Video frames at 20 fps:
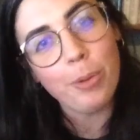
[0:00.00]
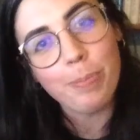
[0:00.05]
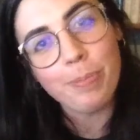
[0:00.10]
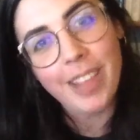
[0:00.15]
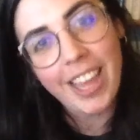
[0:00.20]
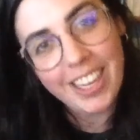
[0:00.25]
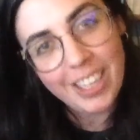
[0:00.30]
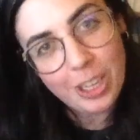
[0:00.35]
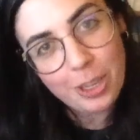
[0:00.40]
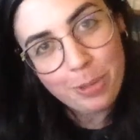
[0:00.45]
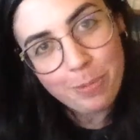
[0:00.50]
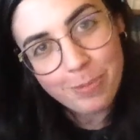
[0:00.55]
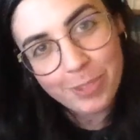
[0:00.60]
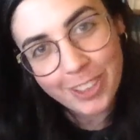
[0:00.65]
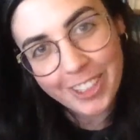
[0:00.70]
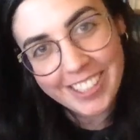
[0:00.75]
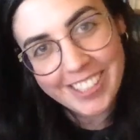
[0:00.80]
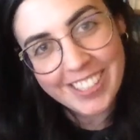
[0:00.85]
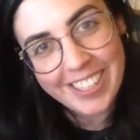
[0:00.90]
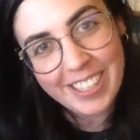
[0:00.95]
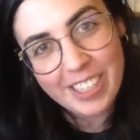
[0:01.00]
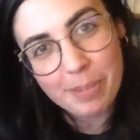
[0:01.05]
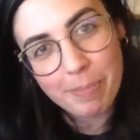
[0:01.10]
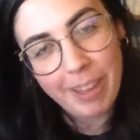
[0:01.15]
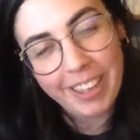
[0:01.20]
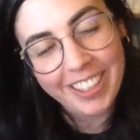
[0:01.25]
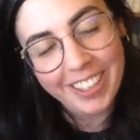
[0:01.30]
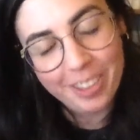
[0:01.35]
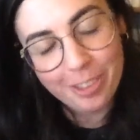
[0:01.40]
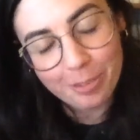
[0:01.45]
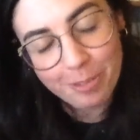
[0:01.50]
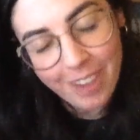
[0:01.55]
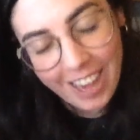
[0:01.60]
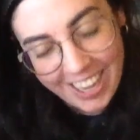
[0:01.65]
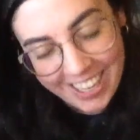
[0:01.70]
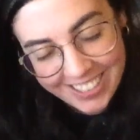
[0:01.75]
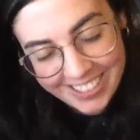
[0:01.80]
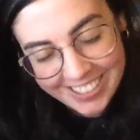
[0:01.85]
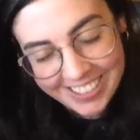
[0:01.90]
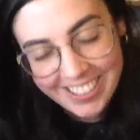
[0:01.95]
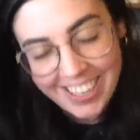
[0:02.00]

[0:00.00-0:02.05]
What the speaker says: Thank you for listening to my little rant.